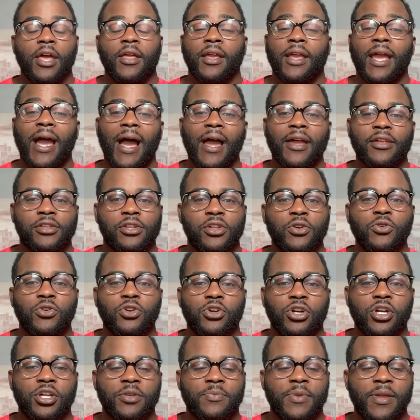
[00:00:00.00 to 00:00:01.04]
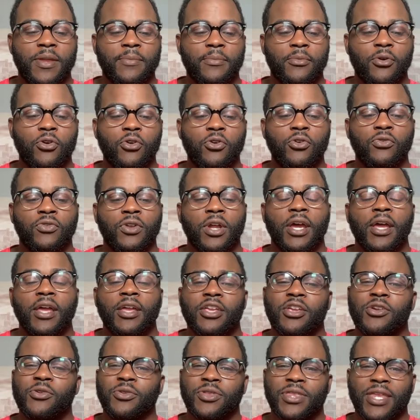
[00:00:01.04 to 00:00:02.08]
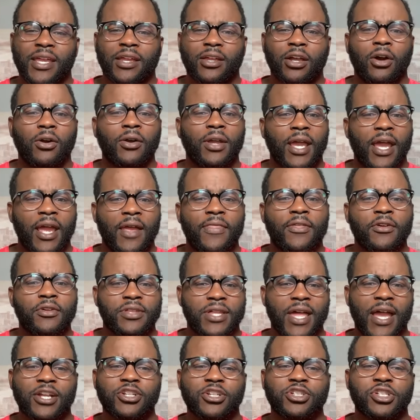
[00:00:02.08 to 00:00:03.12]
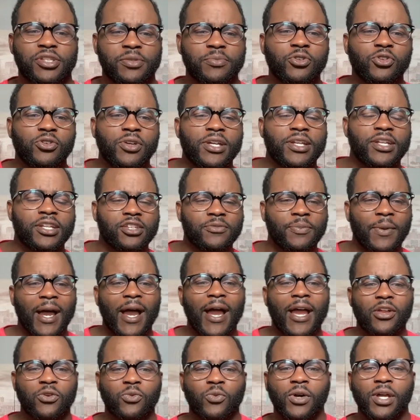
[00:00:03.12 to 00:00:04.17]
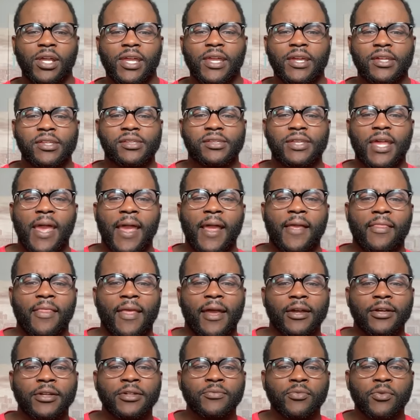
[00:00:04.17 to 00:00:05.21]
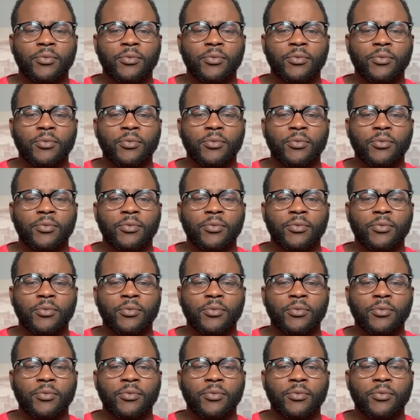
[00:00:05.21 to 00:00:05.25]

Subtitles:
guys who could be moved, you think, okay, there's actually some credence behind what he is saying there.